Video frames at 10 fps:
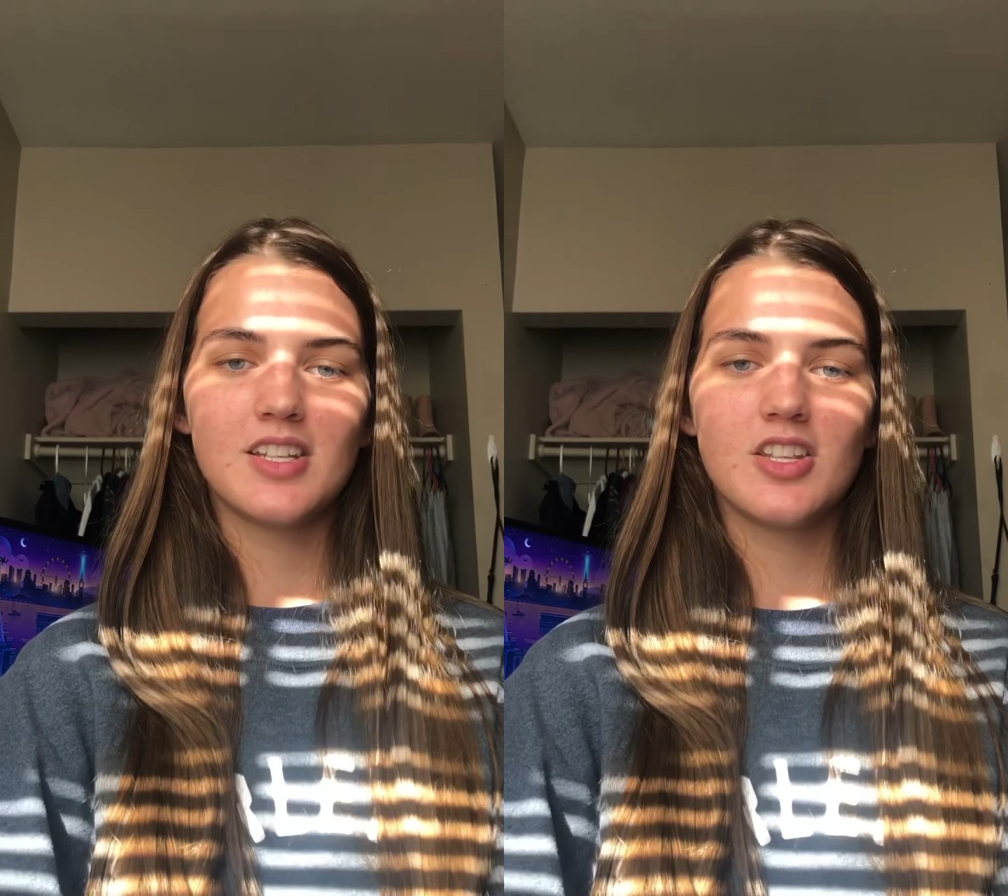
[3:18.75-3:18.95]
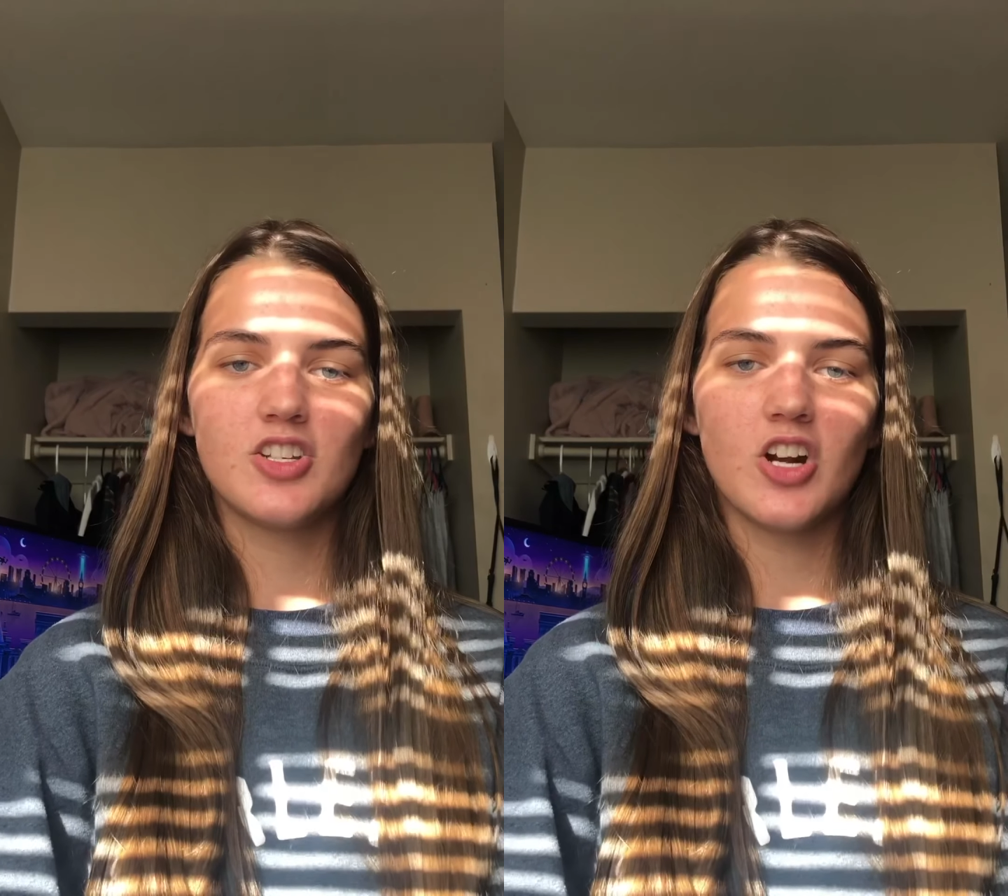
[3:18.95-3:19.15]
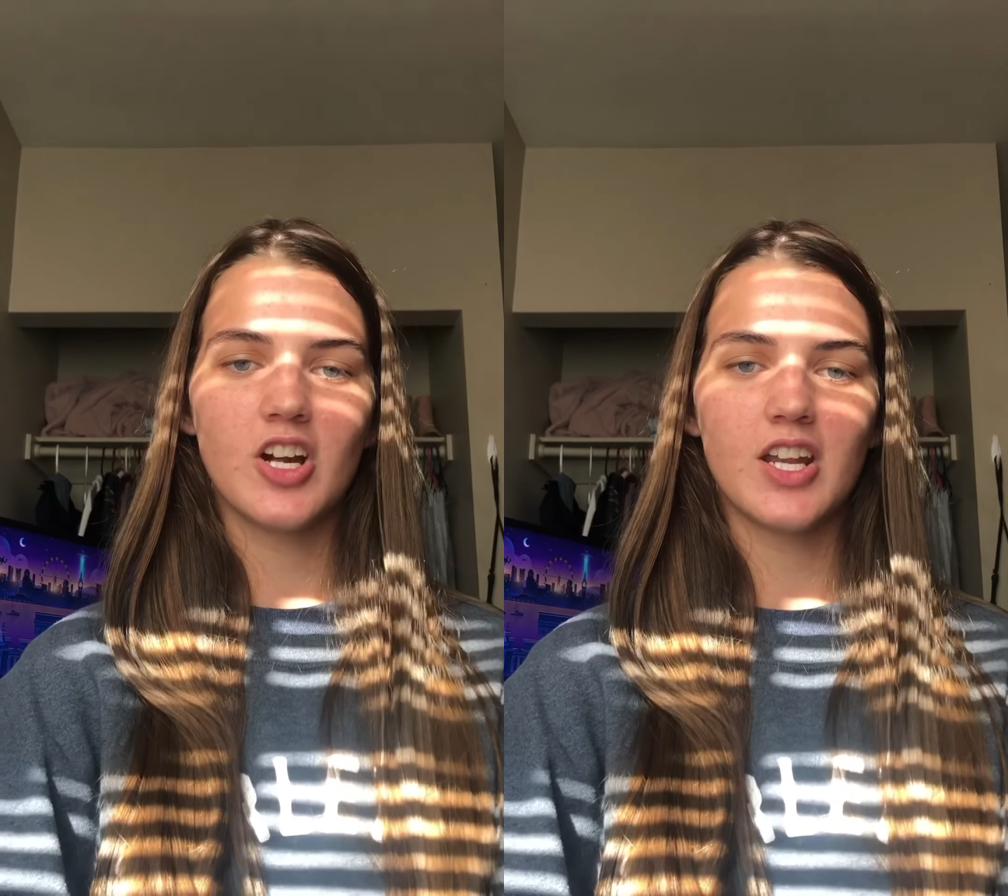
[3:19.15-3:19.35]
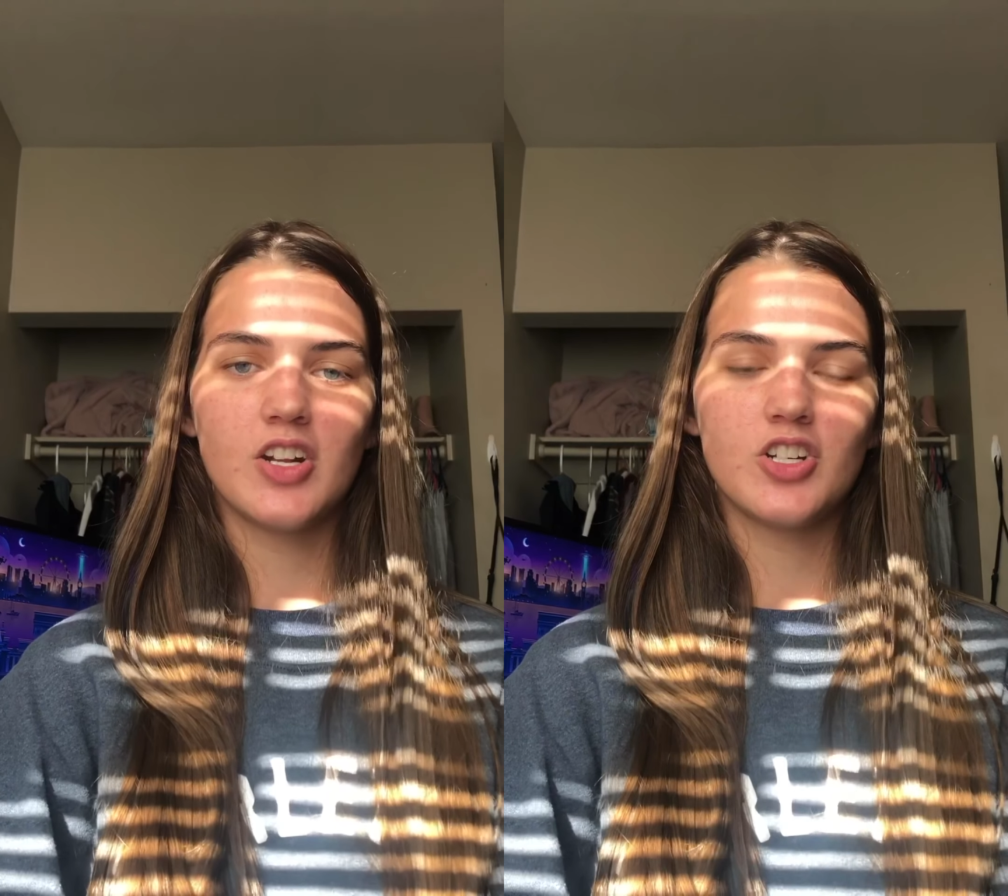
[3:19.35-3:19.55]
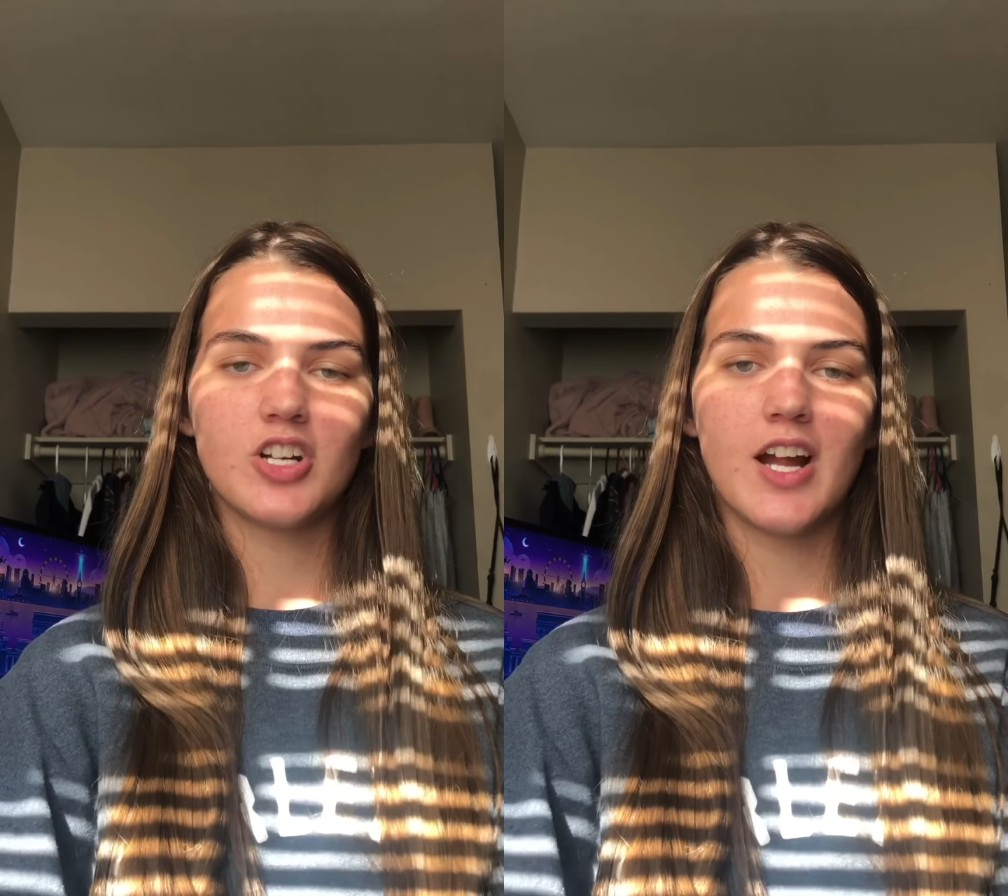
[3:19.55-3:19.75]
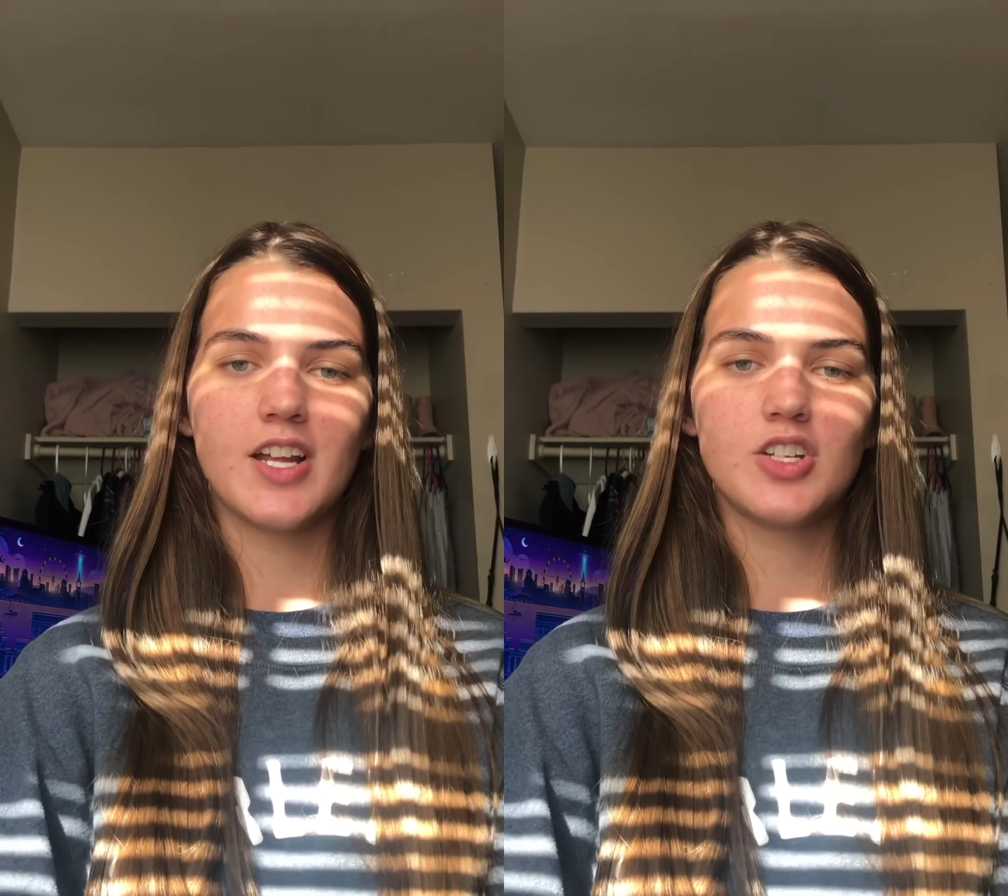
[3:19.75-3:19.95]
to the jargon or trying